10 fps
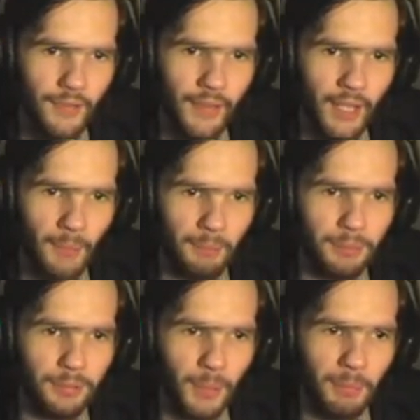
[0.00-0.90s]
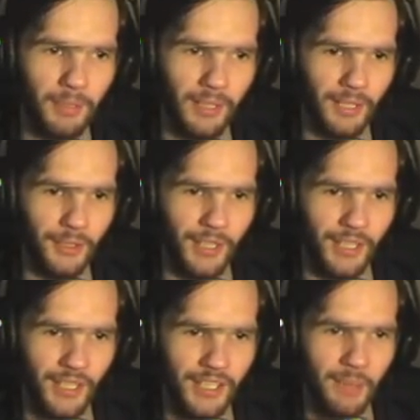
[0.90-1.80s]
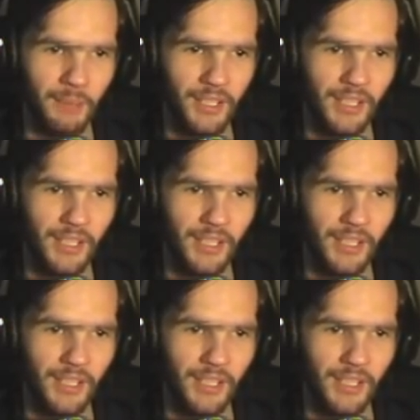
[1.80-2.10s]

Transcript: They are properly trying to summon